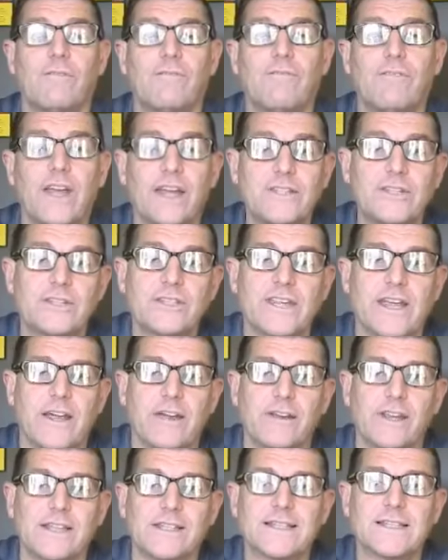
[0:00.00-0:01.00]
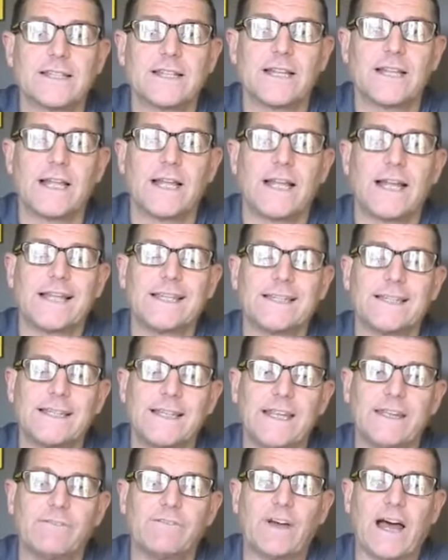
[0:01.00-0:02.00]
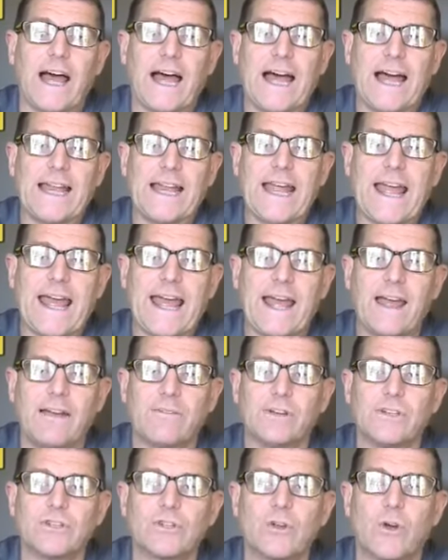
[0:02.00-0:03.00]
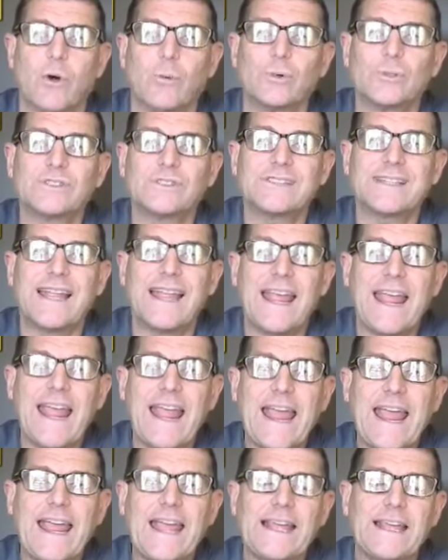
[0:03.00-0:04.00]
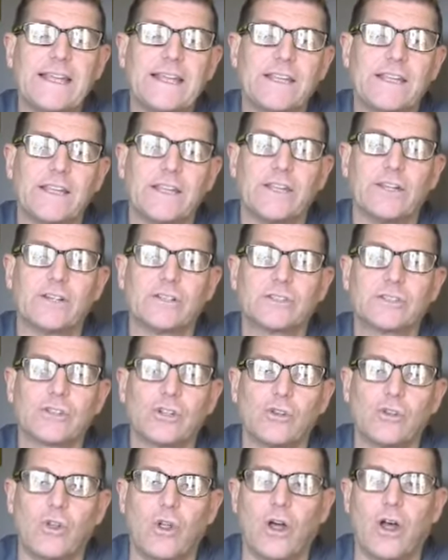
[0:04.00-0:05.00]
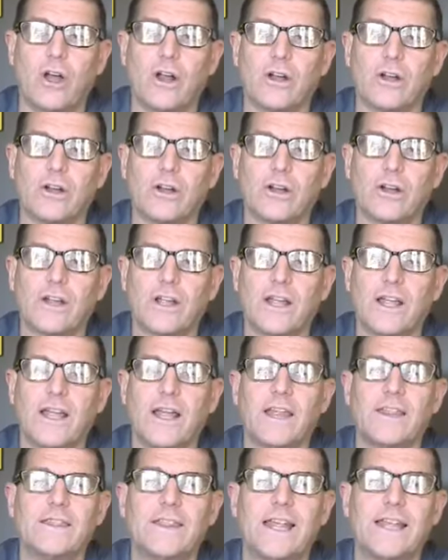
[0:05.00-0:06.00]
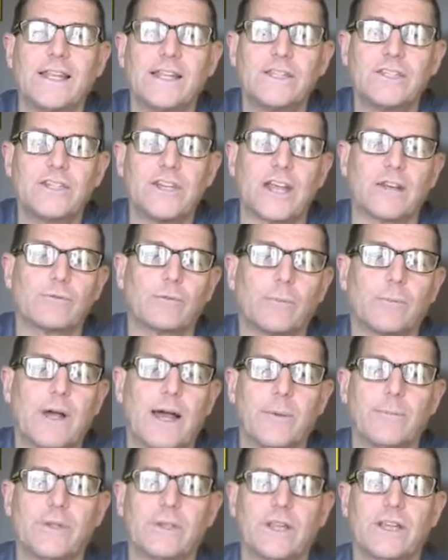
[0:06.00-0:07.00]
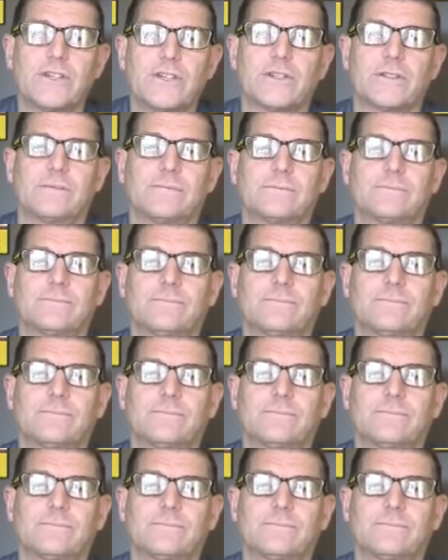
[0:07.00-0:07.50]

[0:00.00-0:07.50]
Vegetarians live on average almost 8 years longer than the general population.